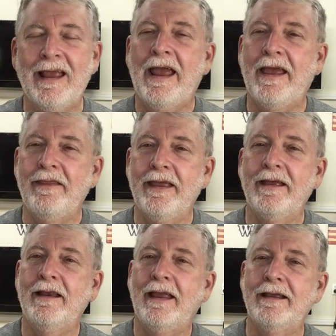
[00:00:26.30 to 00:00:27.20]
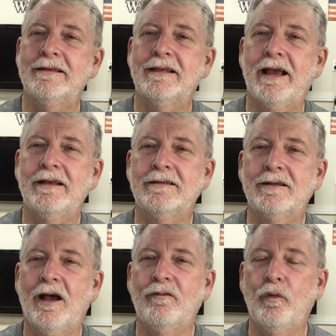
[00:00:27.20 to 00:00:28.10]
And then inside the
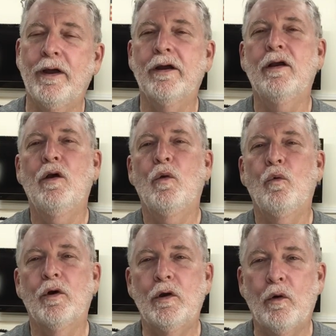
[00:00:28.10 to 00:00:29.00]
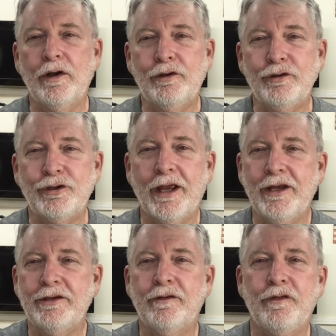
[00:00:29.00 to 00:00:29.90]
software we're going to
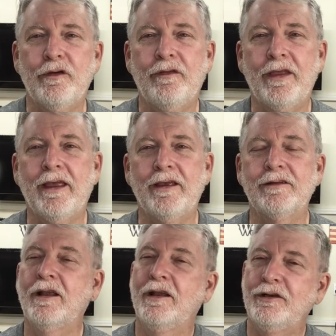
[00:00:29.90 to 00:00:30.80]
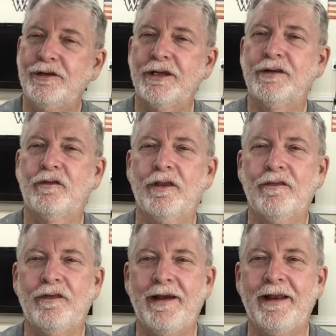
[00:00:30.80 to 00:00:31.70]
change a few things just for the
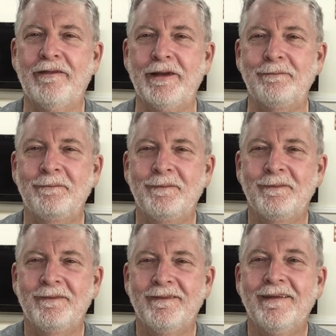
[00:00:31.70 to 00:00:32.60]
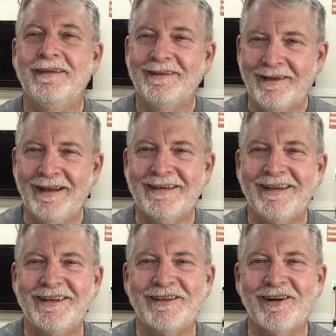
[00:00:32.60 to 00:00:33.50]
fun of it. So let's
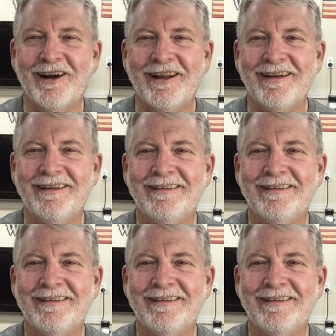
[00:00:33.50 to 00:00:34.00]
get started.